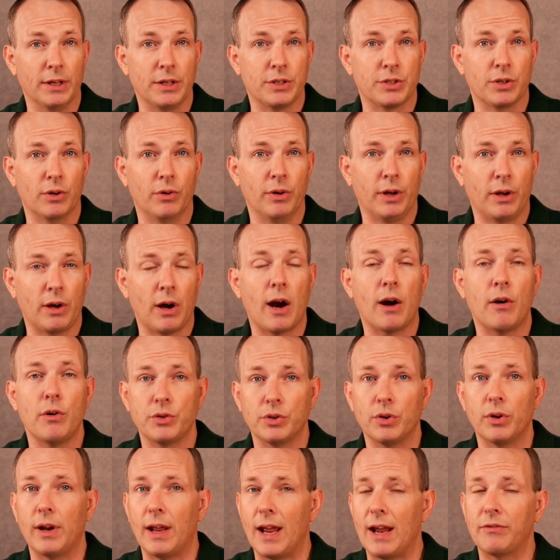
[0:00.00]
So Hikaru is
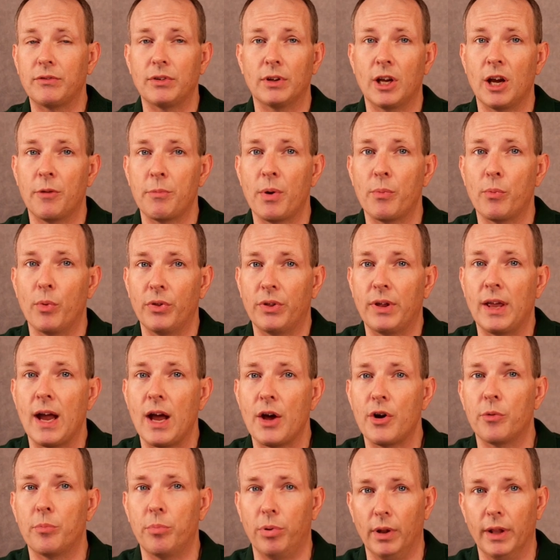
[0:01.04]
going to have to come up with
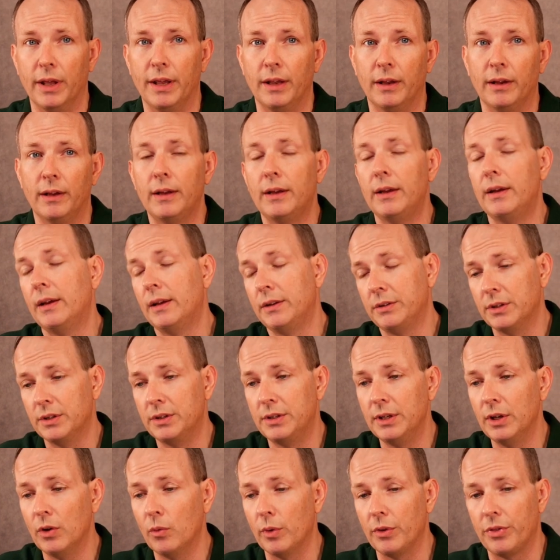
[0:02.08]
counterplay to
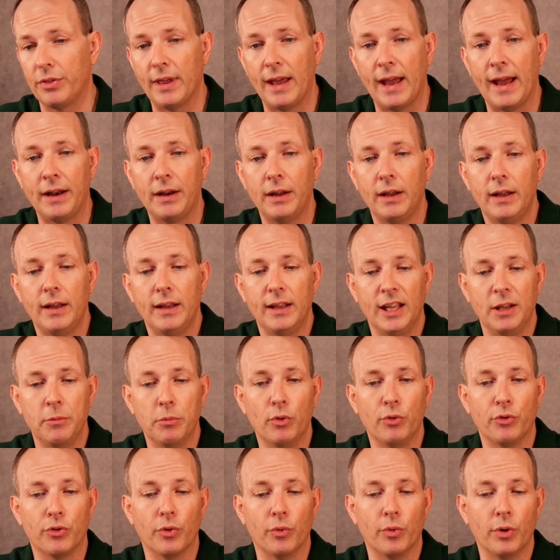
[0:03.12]
deal with that. He
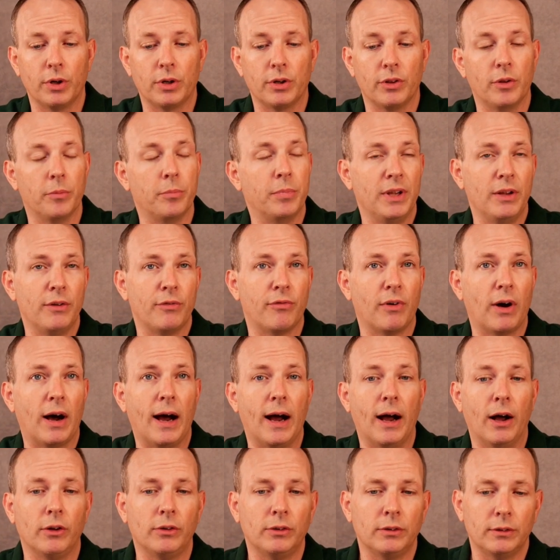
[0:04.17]
moves the rook to the b
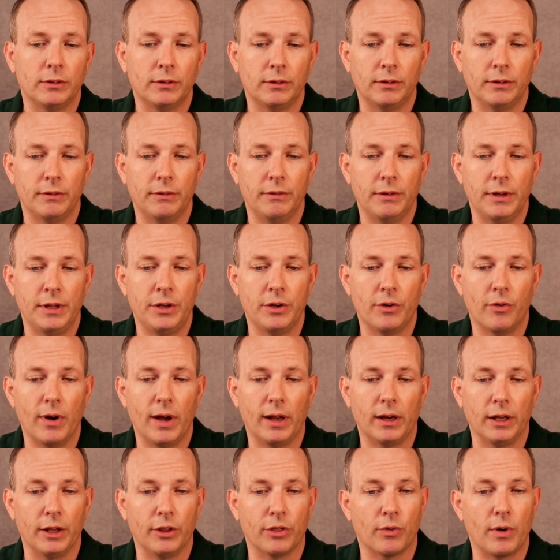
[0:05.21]
file,
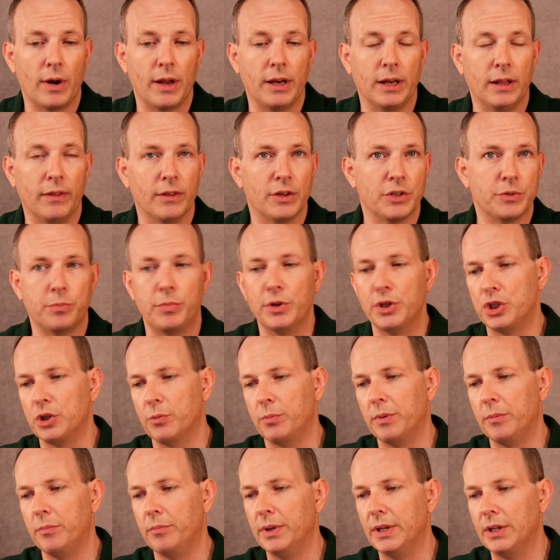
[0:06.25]
indirectly threatening this bishop
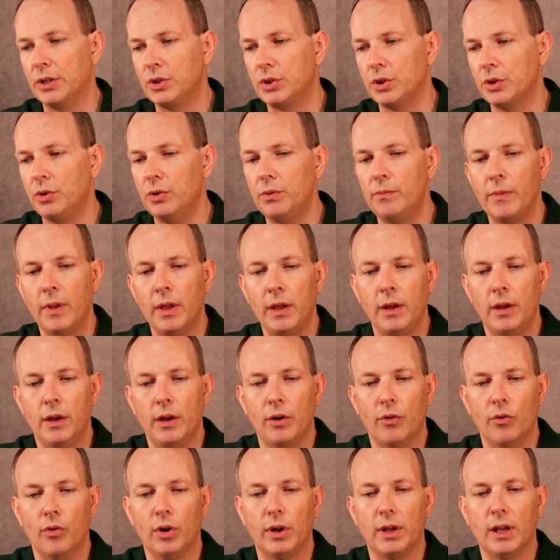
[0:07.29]
at b2.
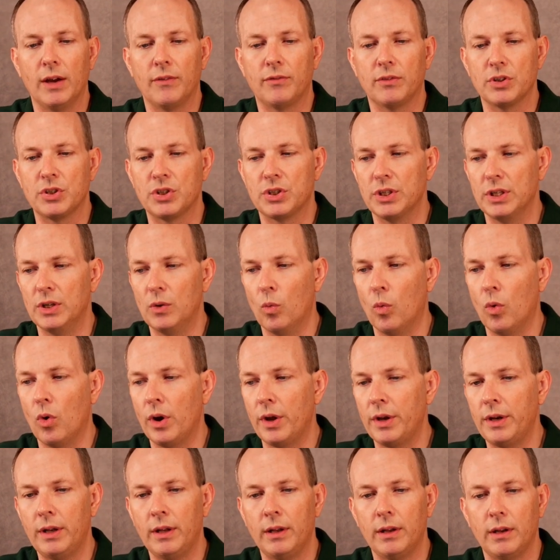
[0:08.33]
Rook f to
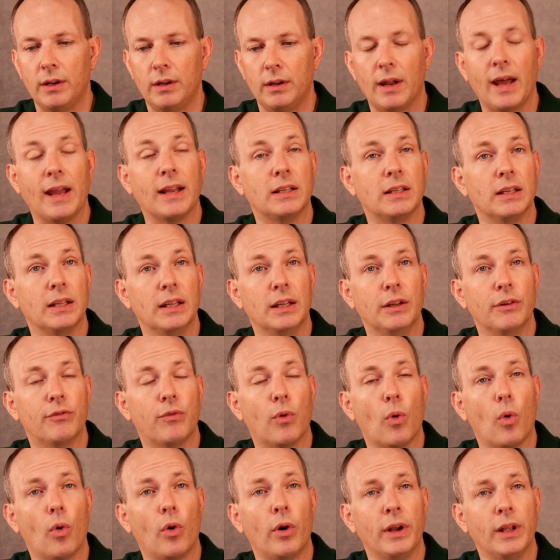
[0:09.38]
c1, knight to
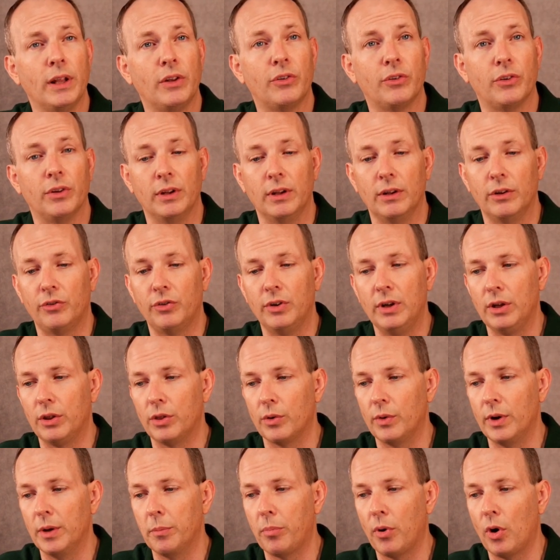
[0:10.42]
e4, hits the
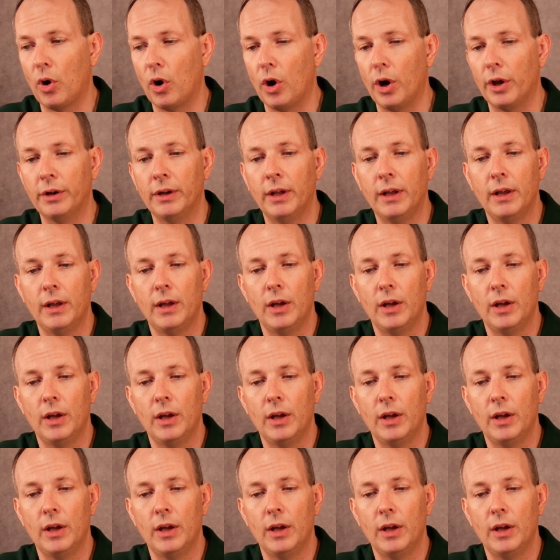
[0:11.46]
c3 pawn.